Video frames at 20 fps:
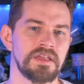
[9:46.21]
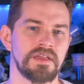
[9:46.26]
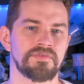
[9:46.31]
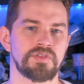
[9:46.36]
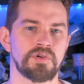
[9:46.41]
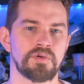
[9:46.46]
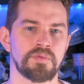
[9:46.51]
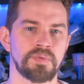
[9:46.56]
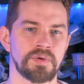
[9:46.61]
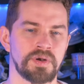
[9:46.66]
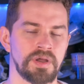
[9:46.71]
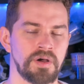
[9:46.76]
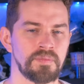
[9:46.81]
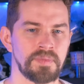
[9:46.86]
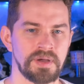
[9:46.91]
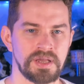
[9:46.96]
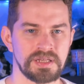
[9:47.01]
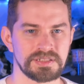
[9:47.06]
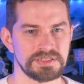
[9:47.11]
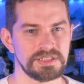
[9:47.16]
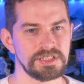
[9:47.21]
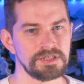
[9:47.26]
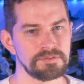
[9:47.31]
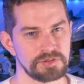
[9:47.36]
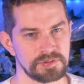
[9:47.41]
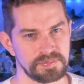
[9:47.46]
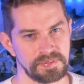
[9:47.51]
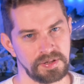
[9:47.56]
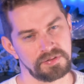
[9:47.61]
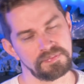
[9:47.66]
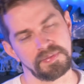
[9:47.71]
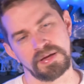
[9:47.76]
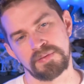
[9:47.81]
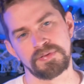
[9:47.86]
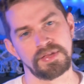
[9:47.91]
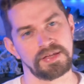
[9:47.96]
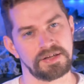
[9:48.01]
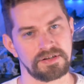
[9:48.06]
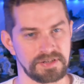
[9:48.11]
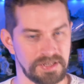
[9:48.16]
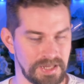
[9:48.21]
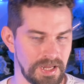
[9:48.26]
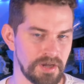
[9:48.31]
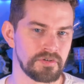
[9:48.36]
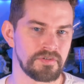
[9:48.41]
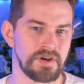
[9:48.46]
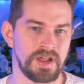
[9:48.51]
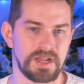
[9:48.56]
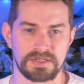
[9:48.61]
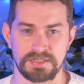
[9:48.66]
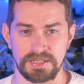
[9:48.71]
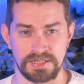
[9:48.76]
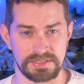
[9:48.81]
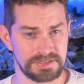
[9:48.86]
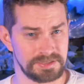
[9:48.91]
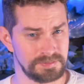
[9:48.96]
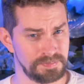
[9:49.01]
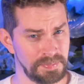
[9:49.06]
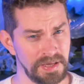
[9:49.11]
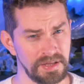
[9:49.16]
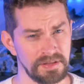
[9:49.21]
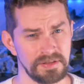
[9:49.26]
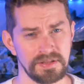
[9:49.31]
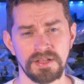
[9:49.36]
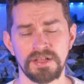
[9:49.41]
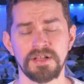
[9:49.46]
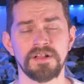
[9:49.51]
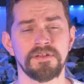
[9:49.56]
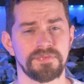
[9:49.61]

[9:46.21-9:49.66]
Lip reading: If they were put out by a sleep spell, maybe they could counteract that spell.